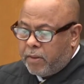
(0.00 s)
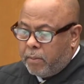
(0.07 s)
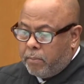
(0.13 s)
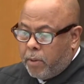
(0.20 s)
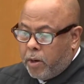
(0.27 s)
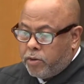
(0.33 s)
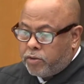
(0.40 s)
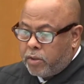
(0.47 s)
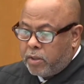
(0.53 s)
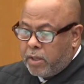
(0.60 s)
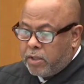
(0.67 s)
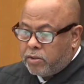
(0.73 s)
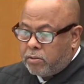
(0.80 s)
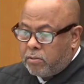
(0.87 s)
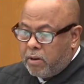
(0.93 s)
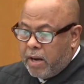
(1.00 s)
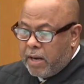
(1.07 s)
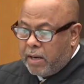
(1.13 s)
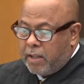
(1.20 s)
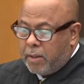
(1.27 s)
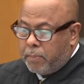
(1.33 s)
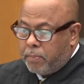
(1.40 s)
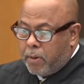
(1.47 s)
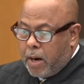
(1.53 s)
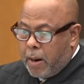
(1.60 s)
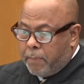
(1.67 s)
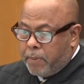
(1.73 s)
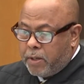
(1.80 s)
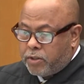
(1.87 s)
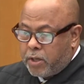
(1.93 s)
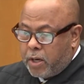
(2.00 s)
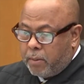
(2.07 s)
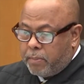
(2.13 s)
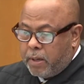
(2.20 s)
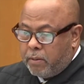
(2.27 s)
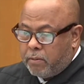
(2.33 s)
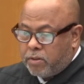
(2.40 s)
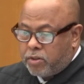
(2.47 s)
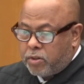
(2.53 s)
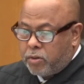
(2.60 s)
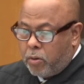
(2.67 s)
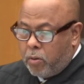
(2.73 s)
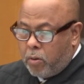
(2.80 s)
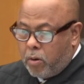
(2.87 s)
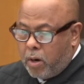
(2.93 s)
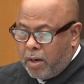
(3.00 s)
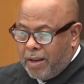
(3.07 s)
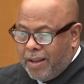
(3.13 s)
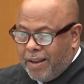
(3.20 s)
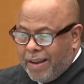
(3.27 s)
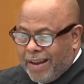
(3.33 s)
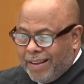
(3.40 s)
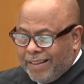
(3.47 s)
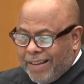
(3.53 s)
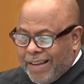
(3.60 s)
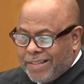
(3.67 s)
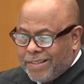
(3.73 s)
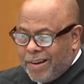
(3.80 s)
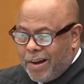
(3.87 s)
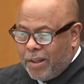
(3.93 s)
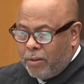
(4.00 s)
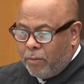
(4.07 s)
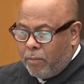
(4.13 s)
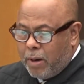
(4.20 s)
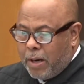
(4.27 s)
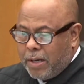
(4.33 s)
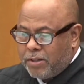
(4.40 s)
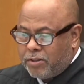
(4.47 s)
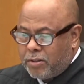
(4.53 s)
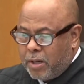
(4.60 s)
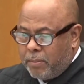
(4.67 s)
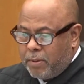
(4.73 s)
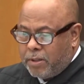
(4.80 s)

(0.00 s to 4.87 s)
If the motion is granted, the property shall be restored unless otherwise